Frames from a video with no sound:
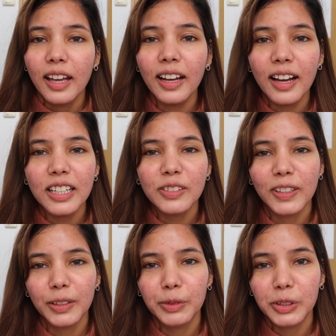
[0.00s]
Hey guys,
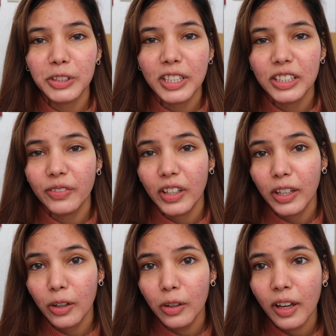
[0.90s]
welcome to today's
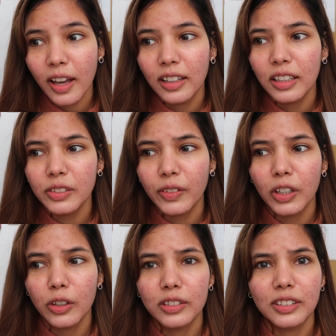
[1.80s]
video, and this
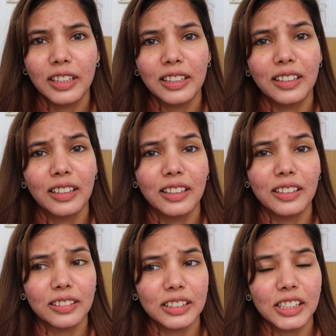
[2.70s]
video is really
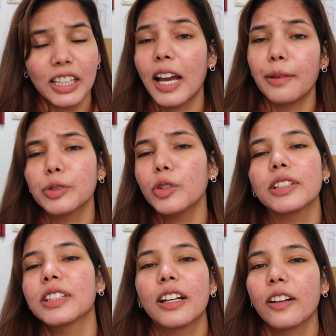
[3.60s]
interesting. I'm so
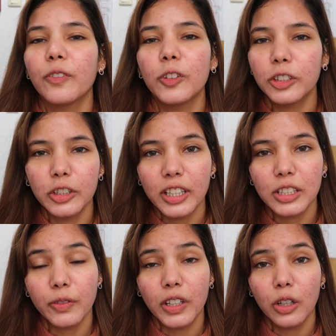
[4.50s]
excited for
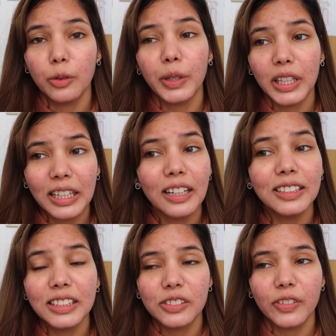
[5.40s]
today's video
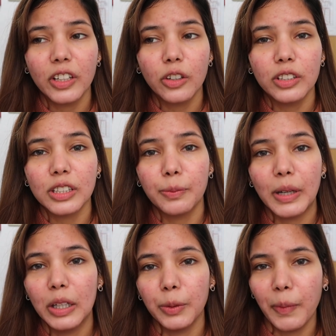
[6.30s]
because this video is
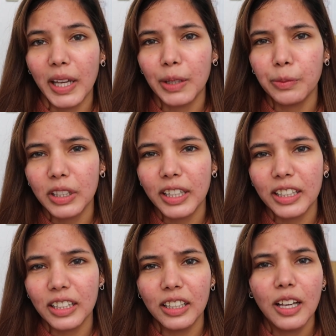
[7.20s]
about makeup
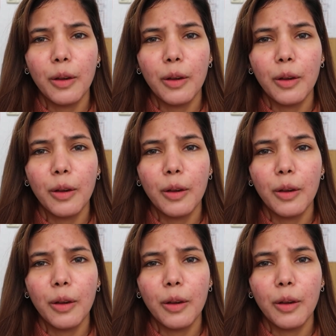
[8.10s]
related